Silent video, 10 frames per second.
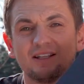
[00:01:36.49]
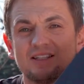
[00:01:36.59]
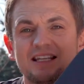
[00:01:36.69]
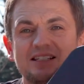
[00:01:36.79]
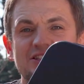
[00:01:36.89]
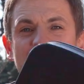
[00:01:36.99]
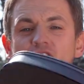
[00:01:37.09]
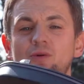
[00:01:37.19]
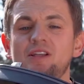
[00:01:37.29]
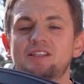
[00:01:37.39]
it's easy to
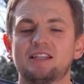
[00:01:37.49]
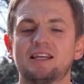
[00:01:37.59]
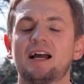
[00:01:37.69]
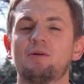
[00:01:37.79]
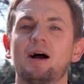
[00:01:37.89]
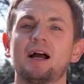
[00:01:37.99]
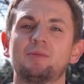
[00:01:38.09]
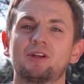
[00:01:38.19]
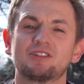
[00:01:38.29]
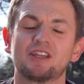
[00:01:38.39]
do and it's DIY
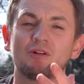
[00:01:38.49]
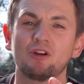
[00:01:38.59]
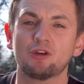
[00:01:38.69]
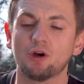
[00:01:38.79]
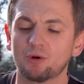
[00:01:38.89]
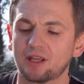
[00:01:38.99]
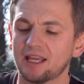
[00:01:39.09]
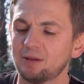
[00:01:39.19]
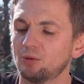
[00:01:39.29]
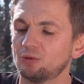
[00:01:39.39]
because there are no
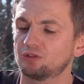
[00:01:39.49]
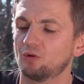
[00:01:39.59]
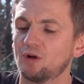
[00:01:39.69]
cables.